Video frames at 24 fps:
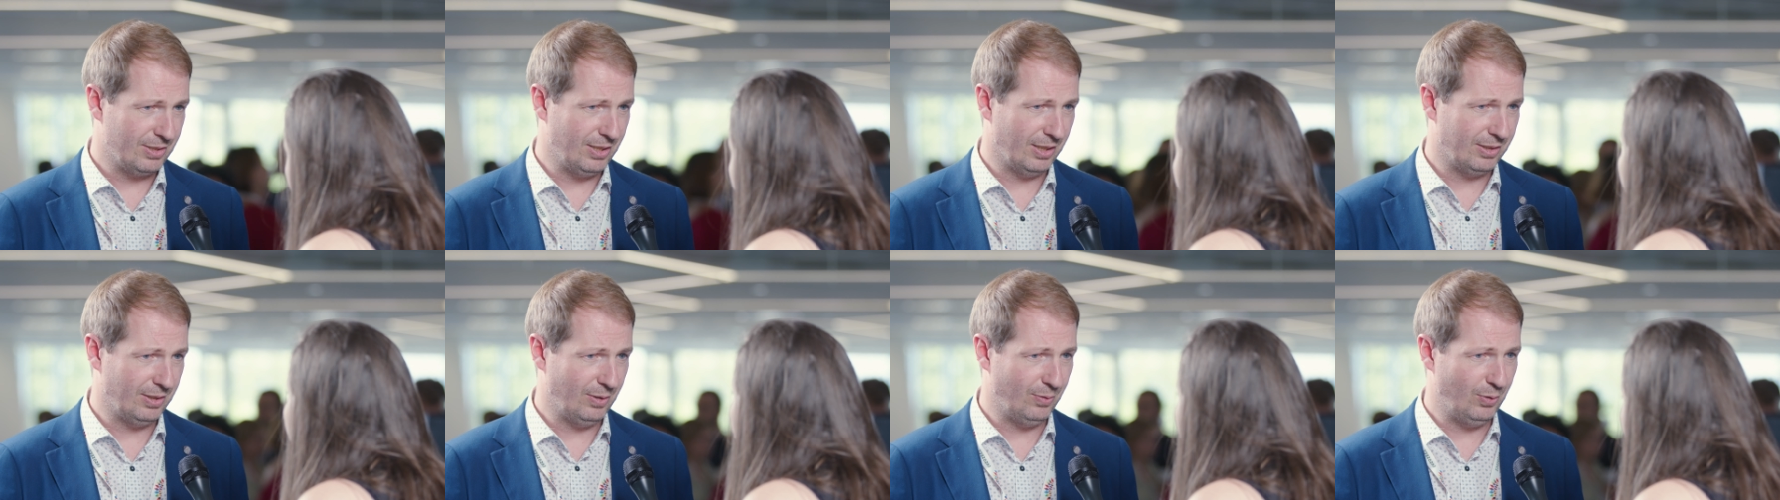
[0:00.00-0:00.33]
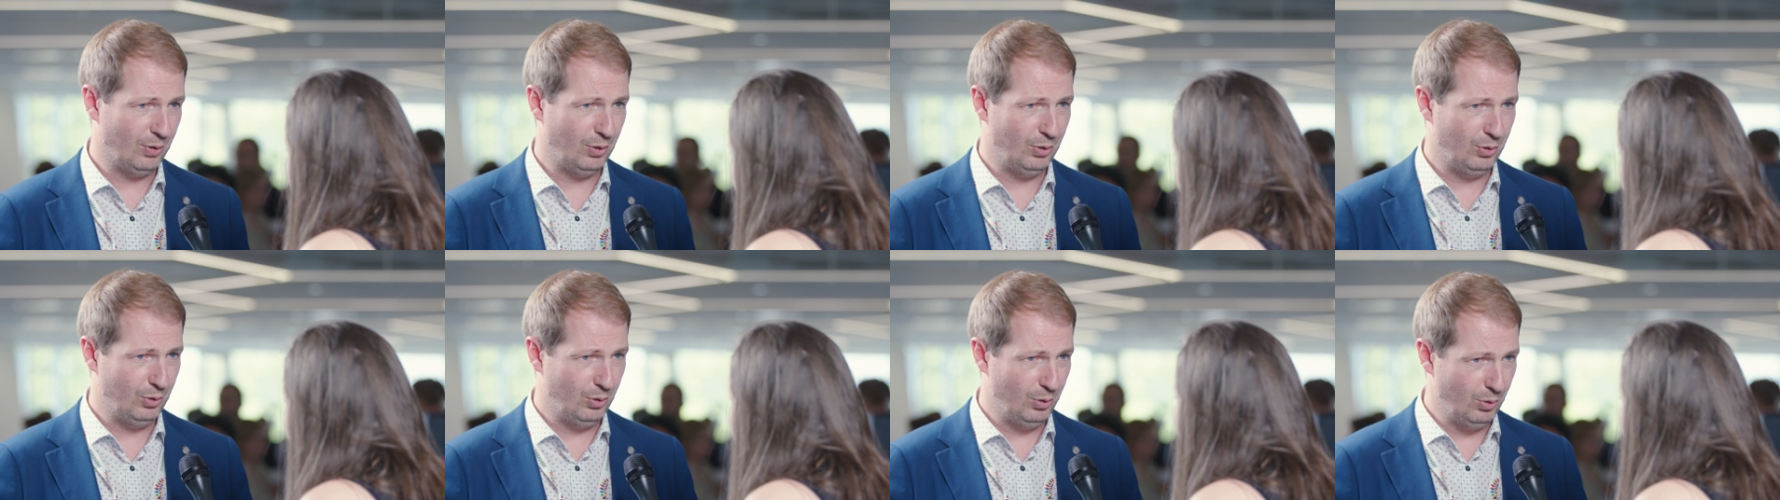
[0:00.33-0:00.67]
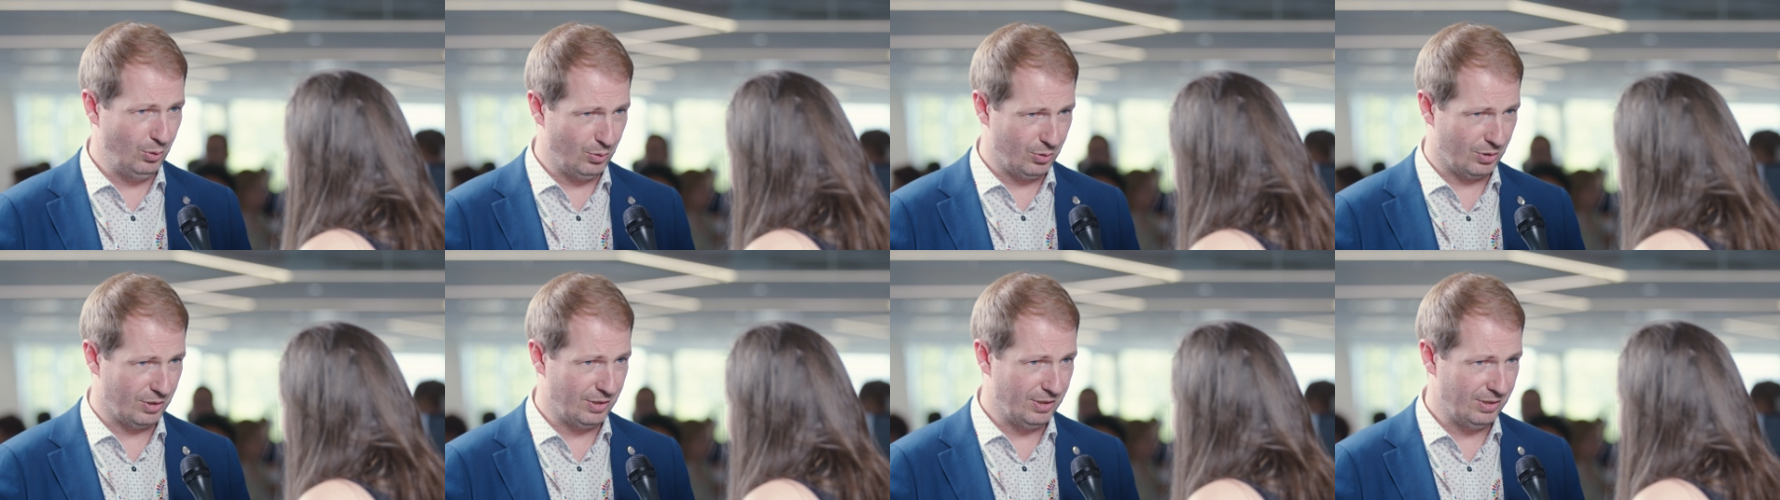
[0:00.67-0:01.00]
That if you
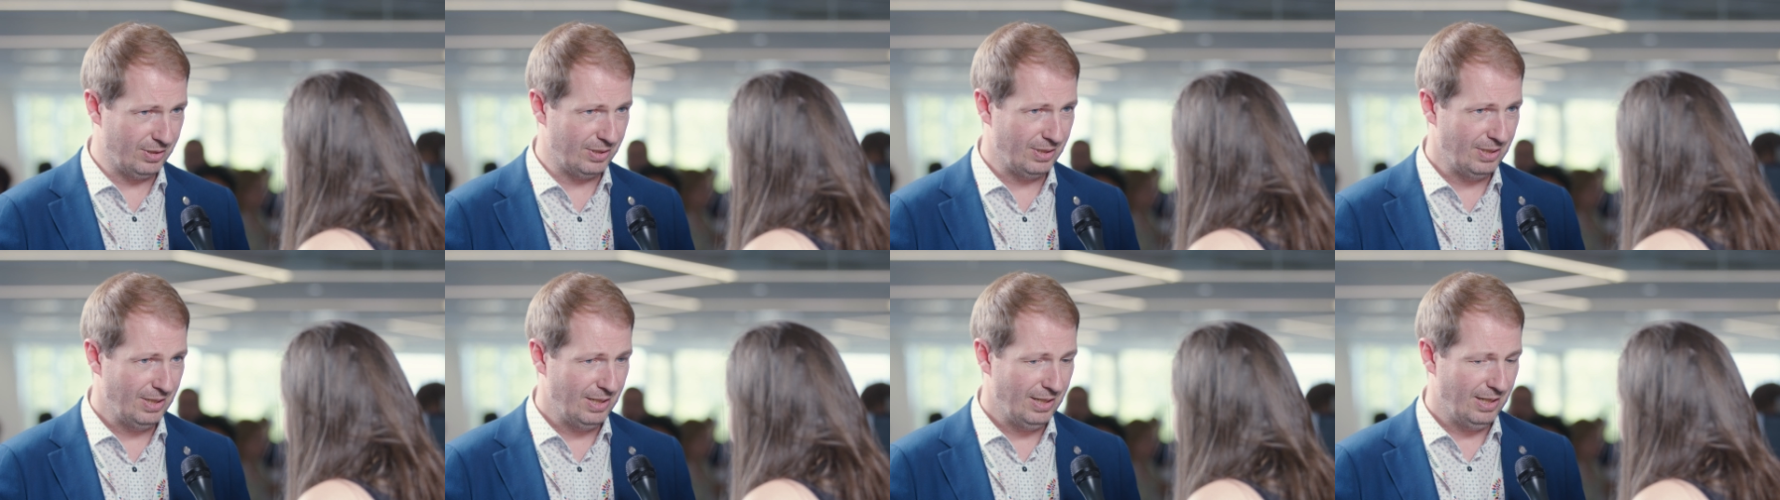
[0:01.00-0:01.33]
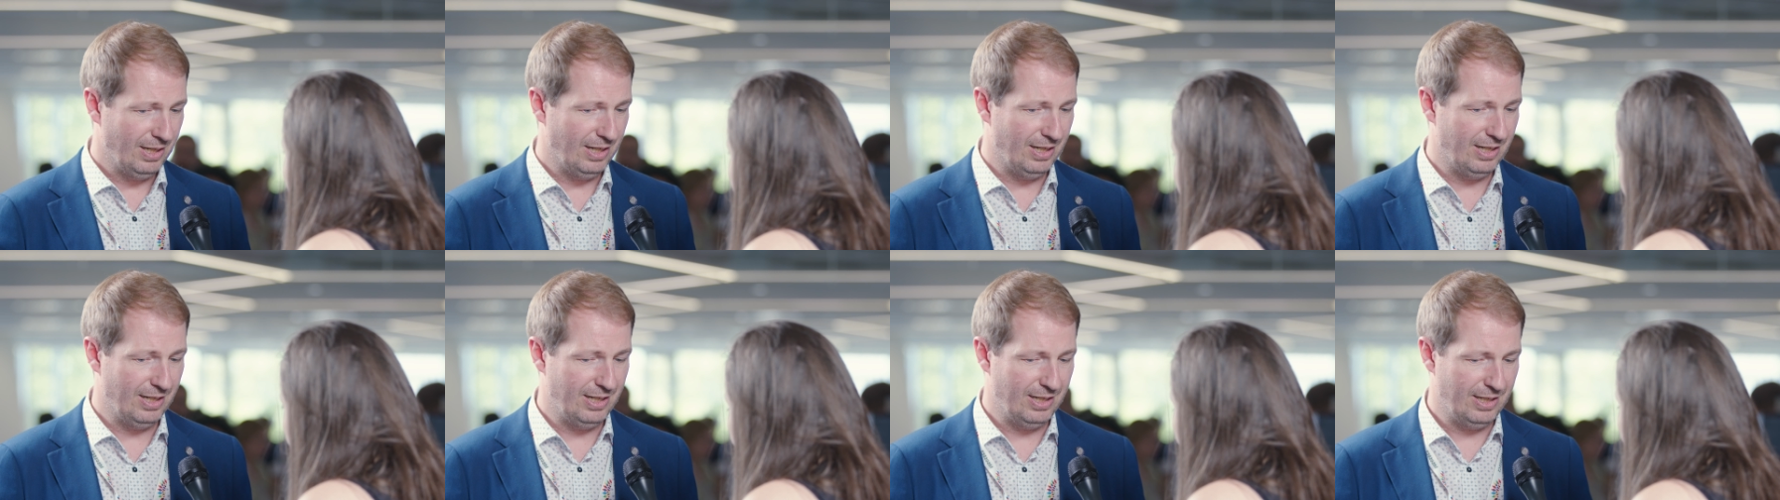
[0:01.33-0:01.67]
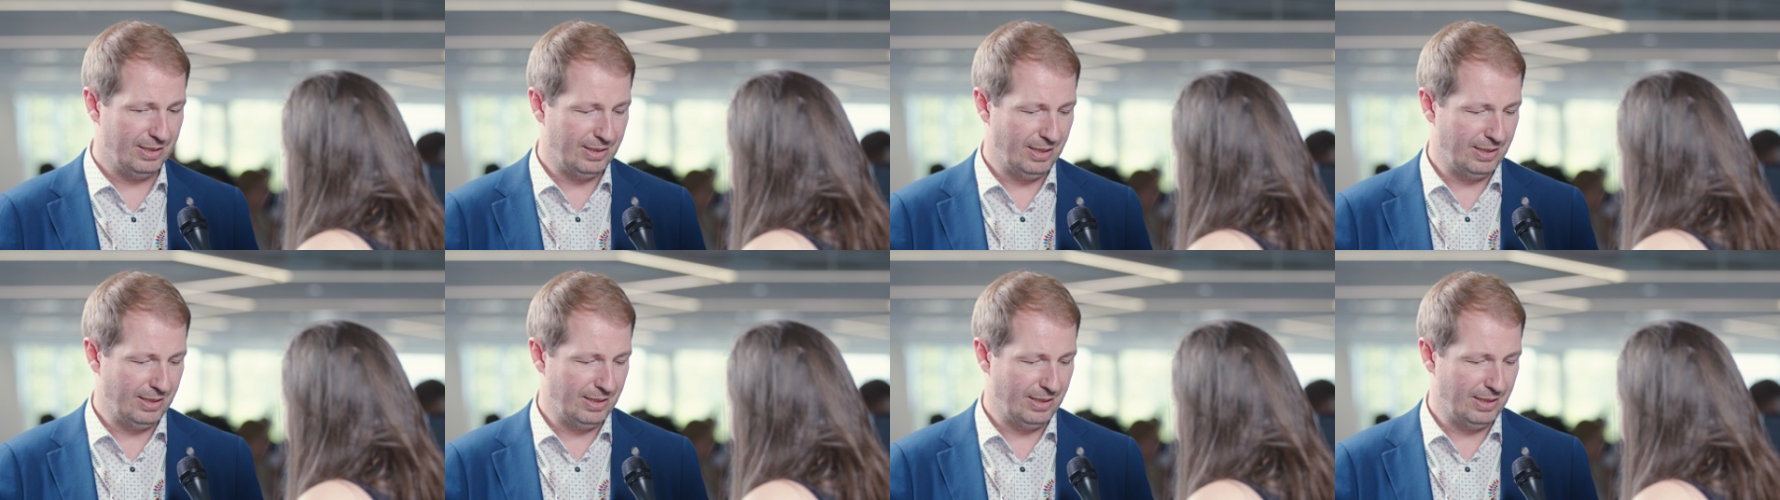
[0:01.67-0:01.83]
use it, uh,